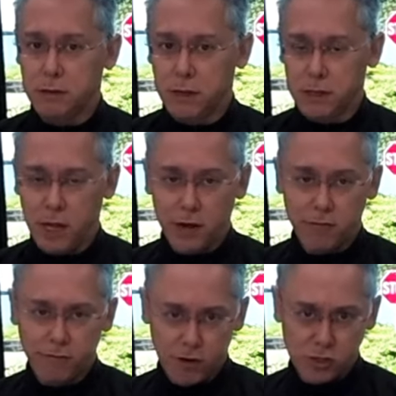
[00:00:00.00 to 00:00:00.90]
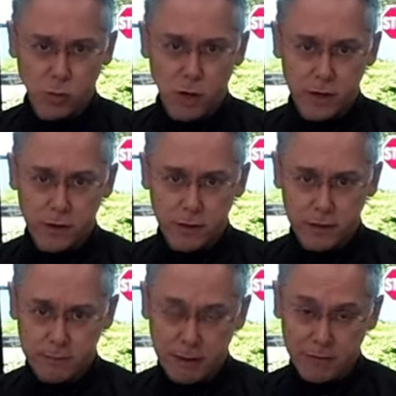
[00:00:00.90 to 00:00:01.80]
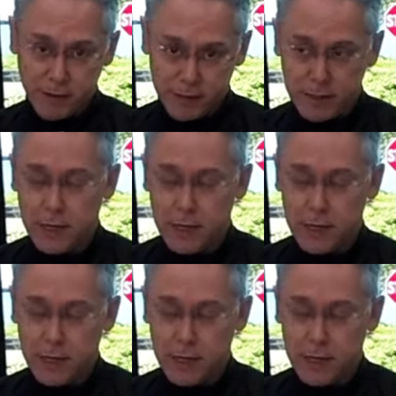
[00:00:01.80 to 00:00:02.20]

a lot of fresh water in my van.